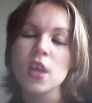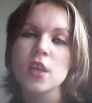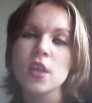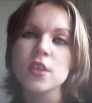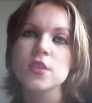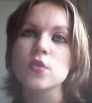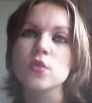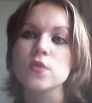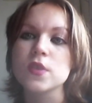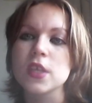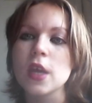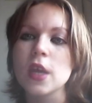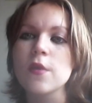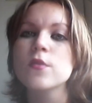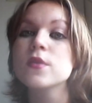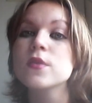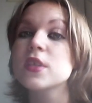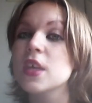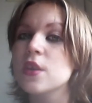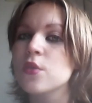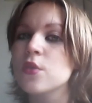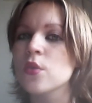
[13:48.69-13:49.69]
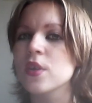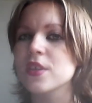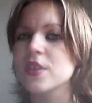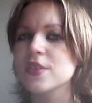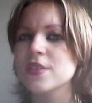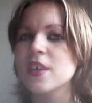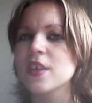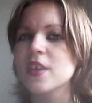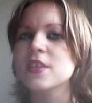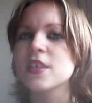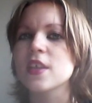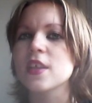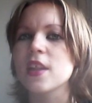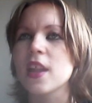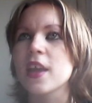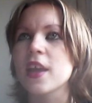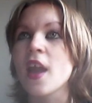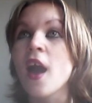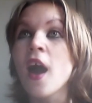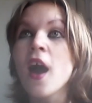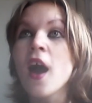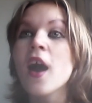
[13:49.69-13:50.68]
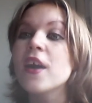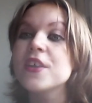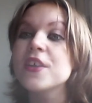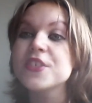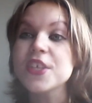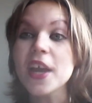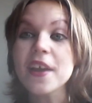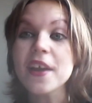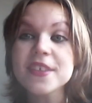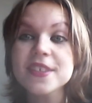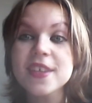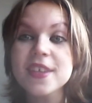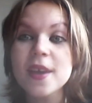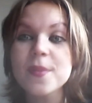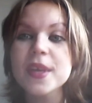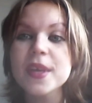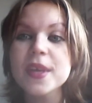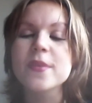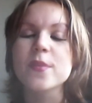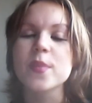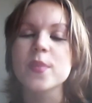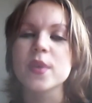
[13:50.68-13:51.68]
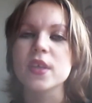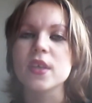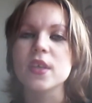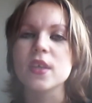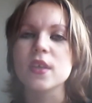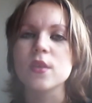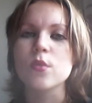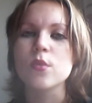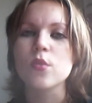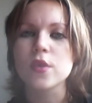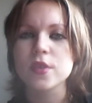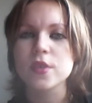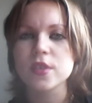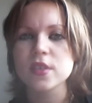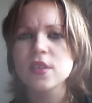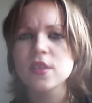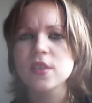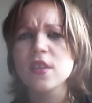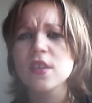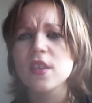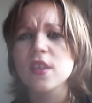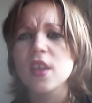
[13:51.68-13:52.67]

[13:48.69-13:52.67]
So obviously everyone's getting all excited, like, oh, Jared's coming, but he wasn't.